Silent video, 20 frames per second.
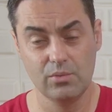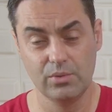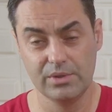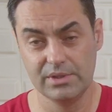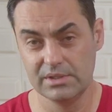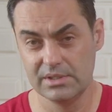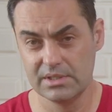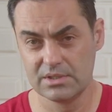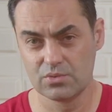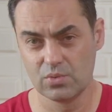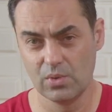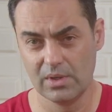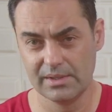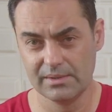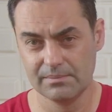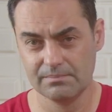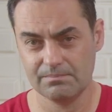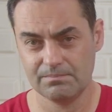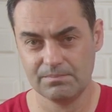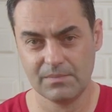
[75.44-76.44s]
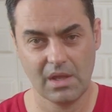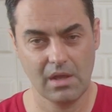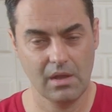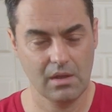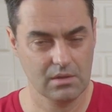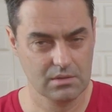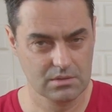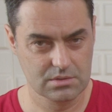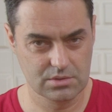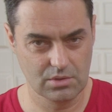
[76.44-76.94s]
with this one.
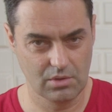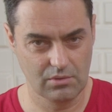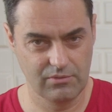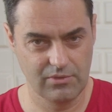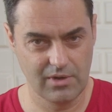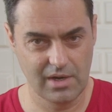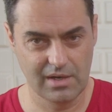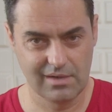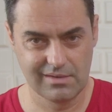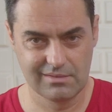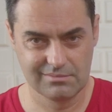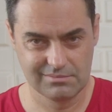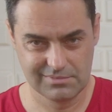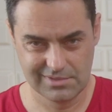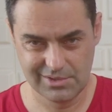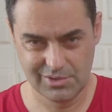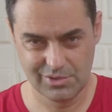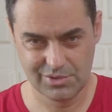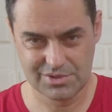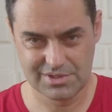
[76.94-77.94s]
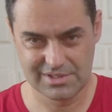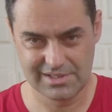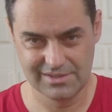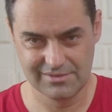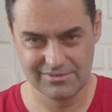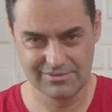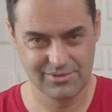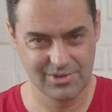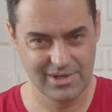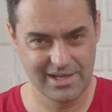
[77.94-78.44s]
So far, the good
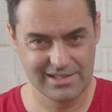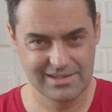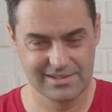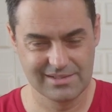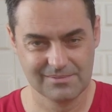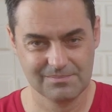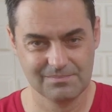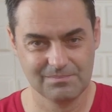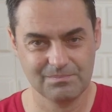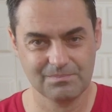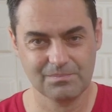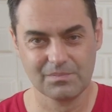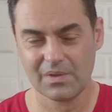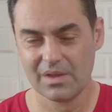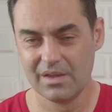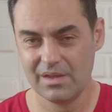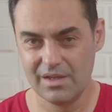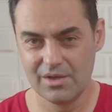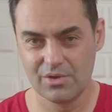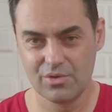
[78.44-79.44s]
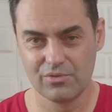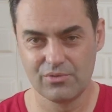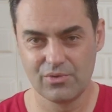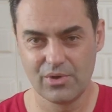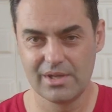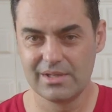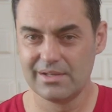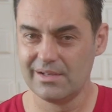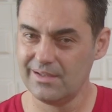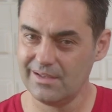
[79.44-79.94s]
stuff, right?
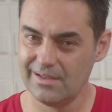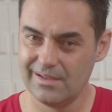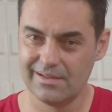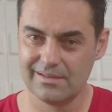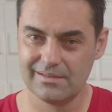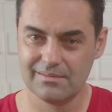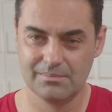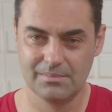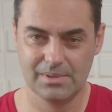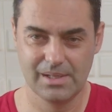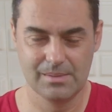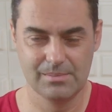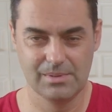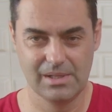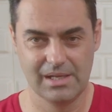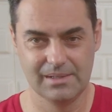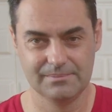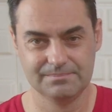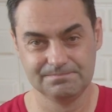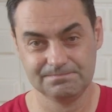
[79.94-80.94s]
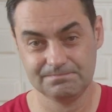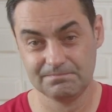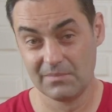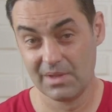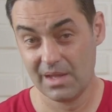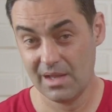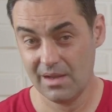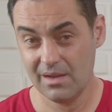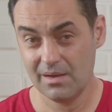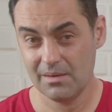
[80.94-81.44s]
Eco-friendly and blah blah.
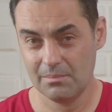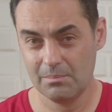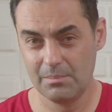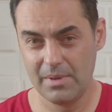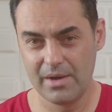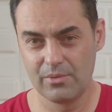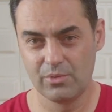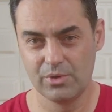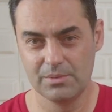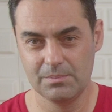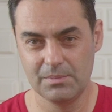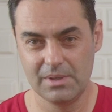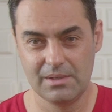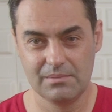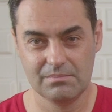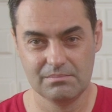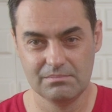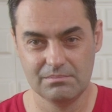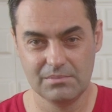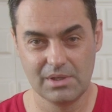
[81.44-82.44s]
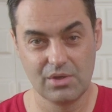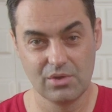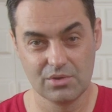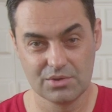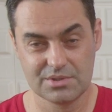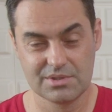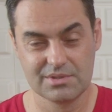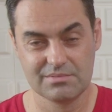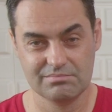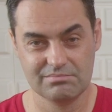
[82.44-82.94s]
Bear with me,
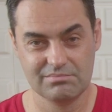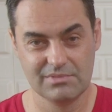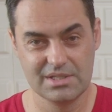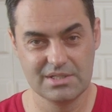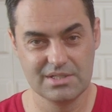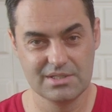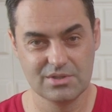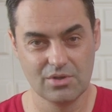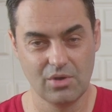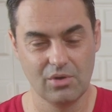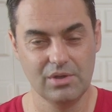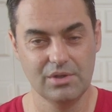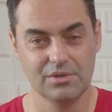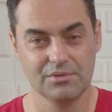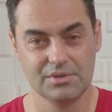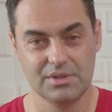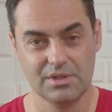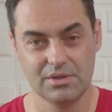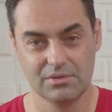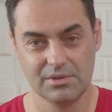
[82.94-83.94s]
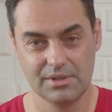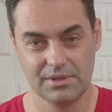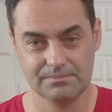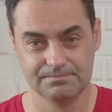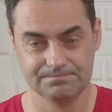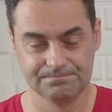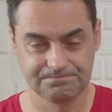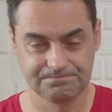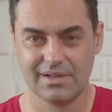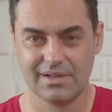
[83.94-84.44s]
because this is only on theory.
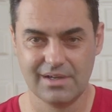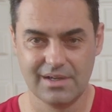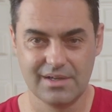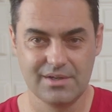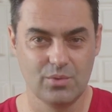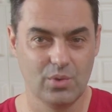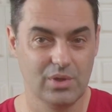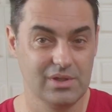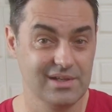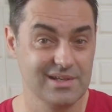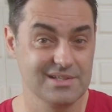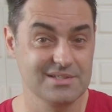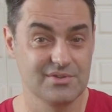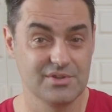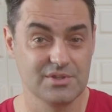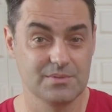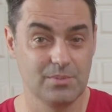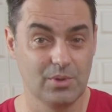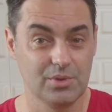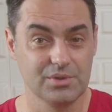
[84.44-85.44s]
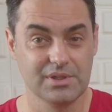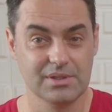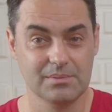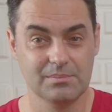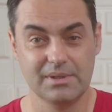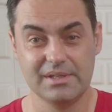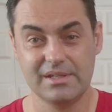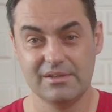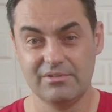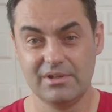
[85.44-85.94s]
Honeywell has responded
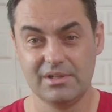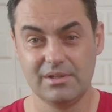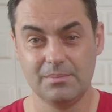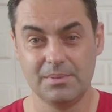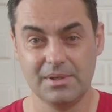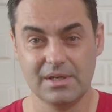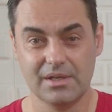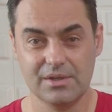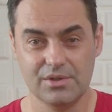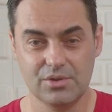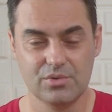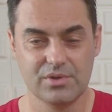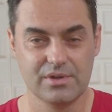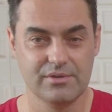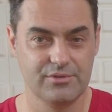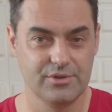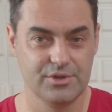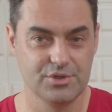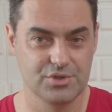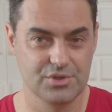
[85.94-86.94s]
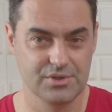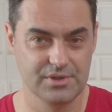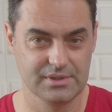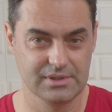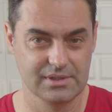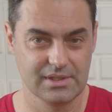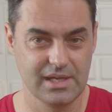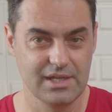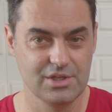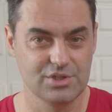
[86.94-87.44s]
by developing a new refrigerant,
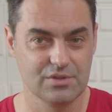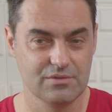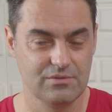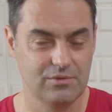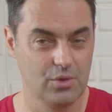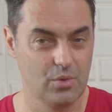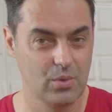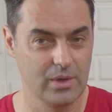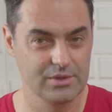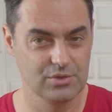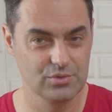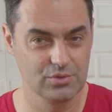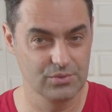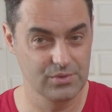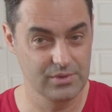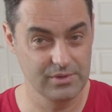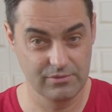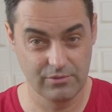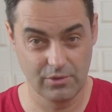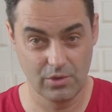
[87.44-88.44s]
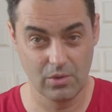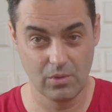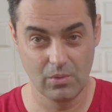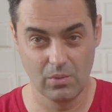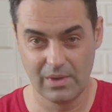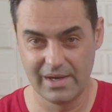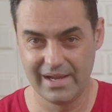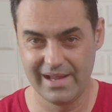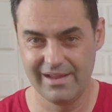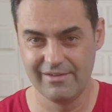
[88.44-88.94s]
HFO 1234
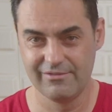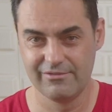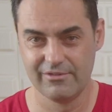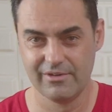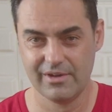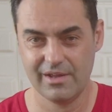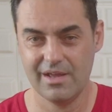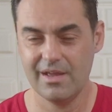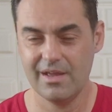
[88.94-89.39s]
YF,